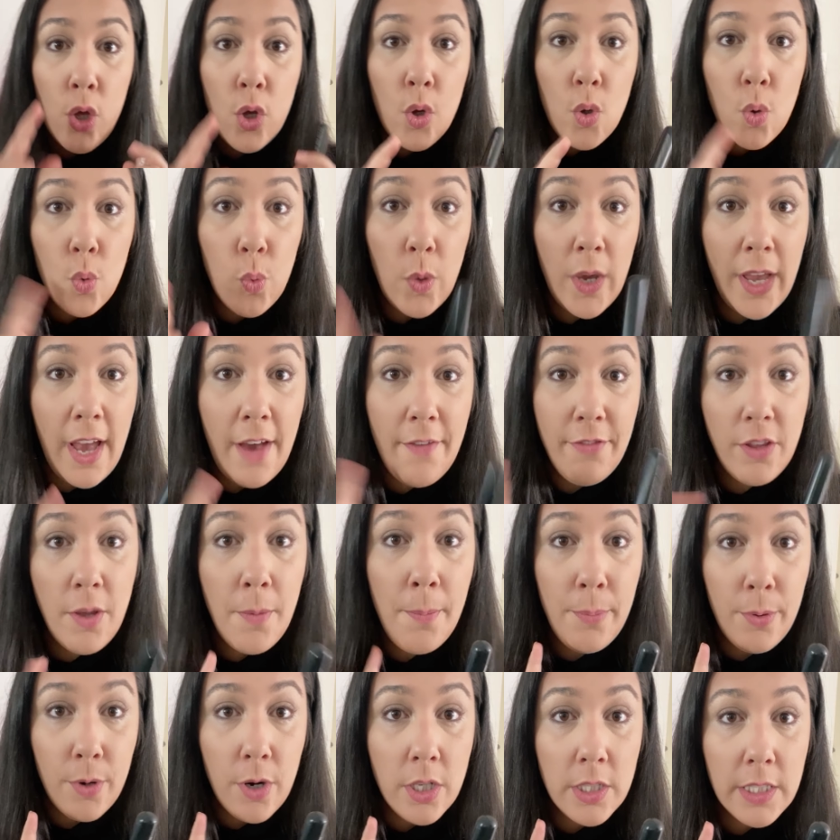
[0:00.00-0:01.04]
we have done
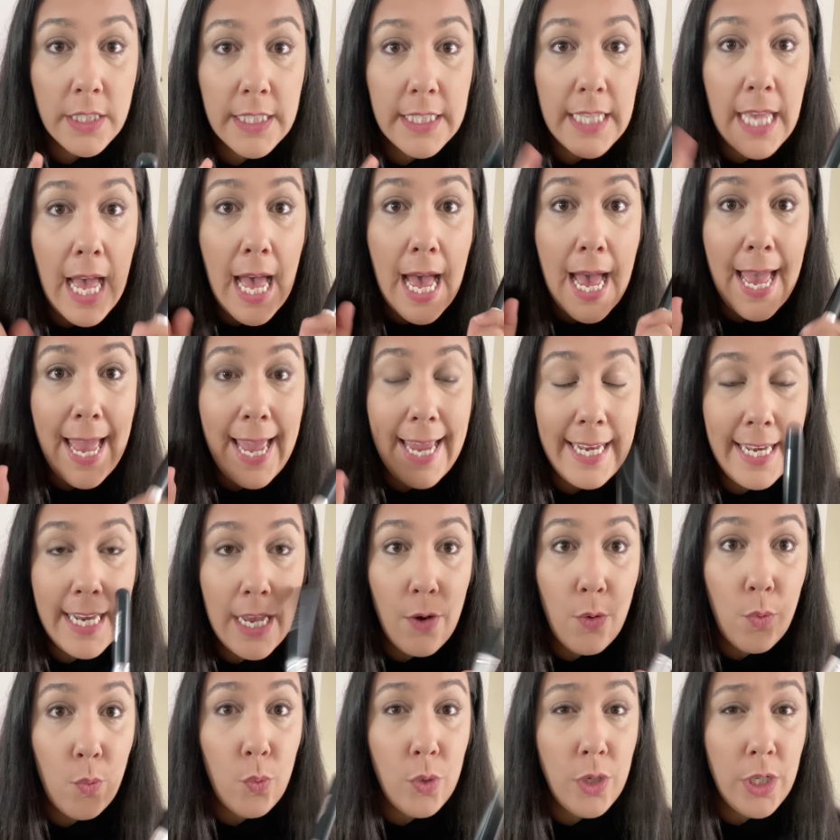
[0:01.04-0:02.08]
bronzer, and
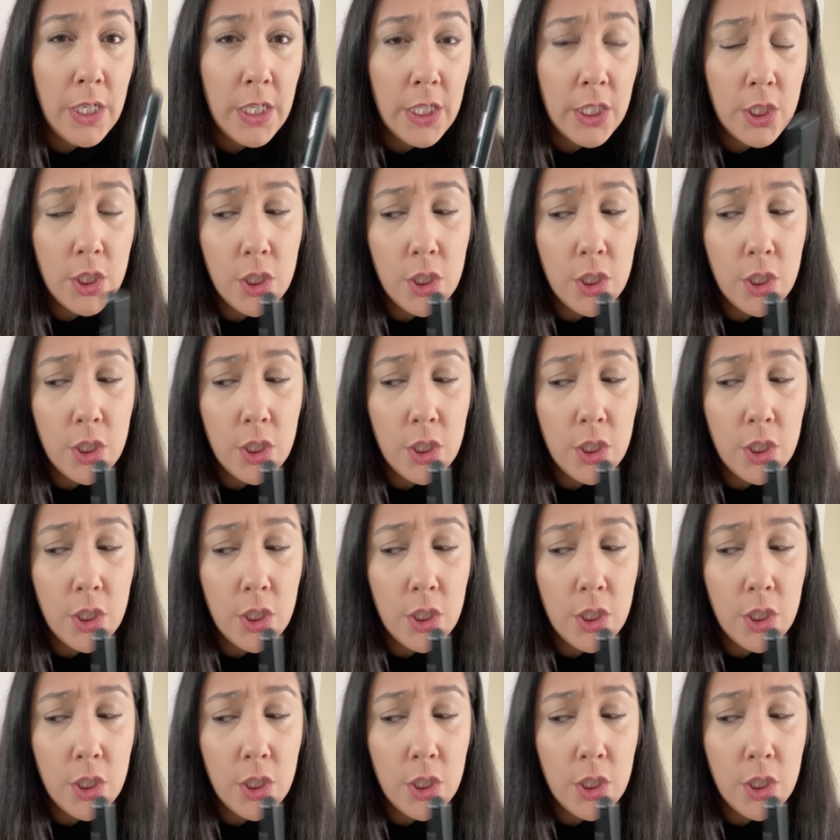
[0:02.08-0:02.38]
now we need